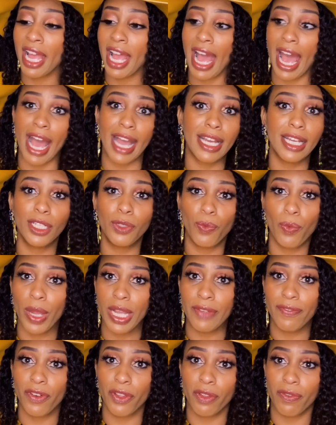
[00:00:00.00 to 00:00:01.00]
I couldn't
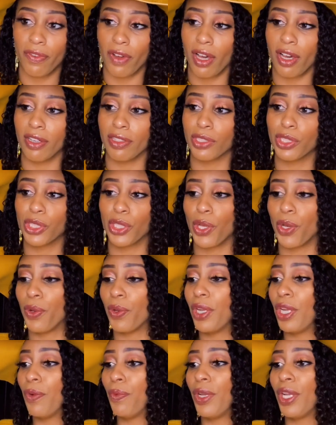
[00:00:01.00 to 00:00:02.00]
wait for the fall. So
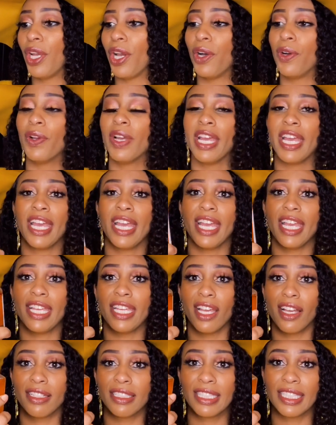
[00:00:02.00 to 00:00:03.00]
here we go. And
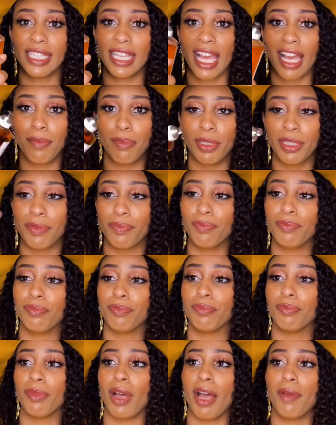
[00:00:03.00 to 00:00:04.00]
y'all see, I've been
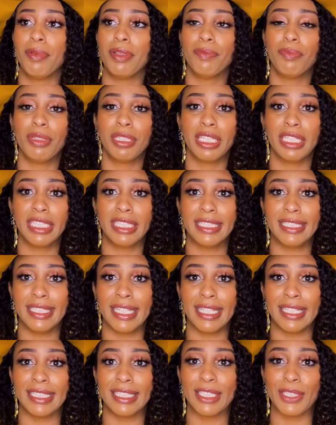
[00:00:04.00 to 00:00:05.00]
I've been putting a little
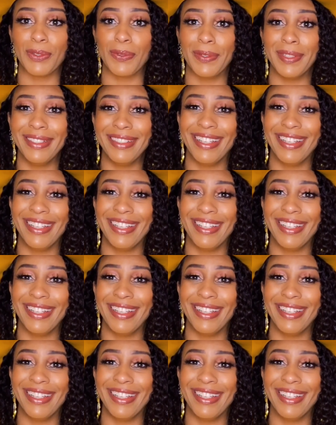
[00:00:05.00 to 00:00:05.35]
dent into it.